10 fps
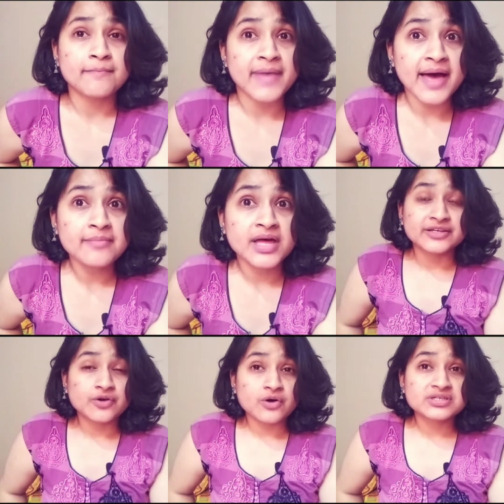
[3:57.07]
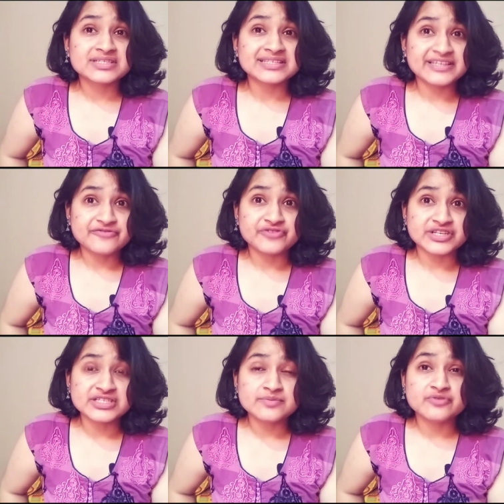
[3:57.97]
ma'am, cost
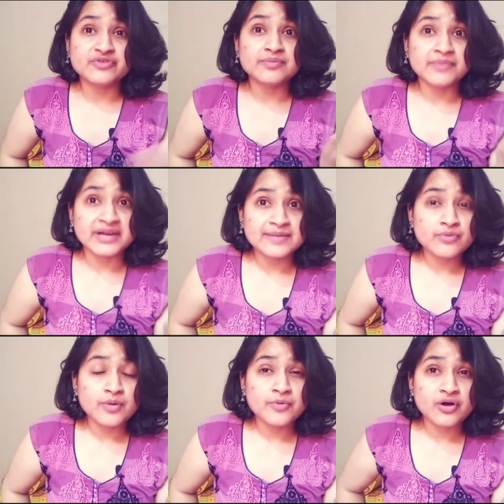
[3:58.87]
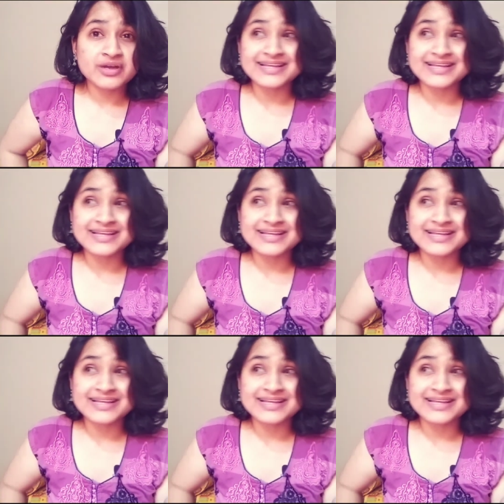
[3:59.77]
difference between medium popcorn